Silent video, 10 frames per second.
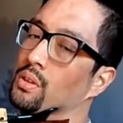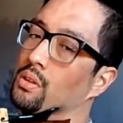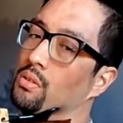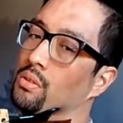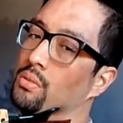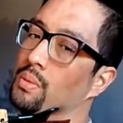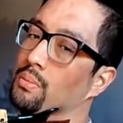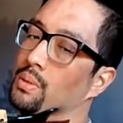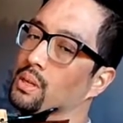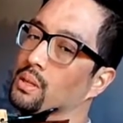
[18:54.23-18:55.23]
going to my
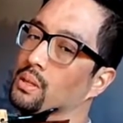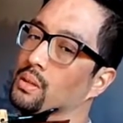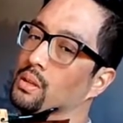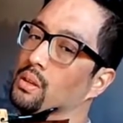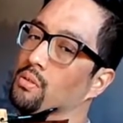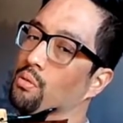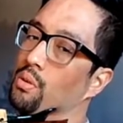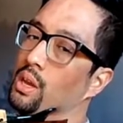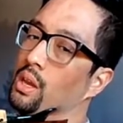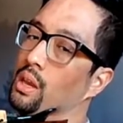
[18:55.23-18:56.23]
middle,
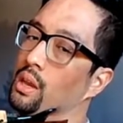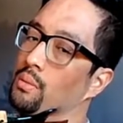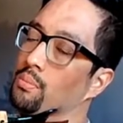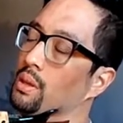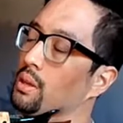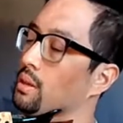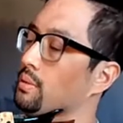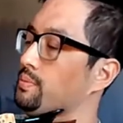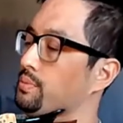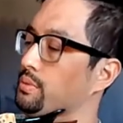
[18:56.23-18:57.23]
ring, and pinky.
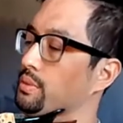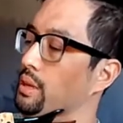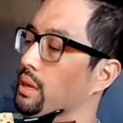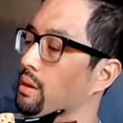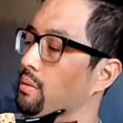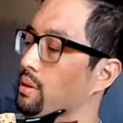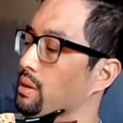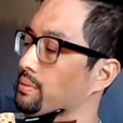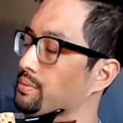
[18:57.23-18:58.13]
Okay, here we go.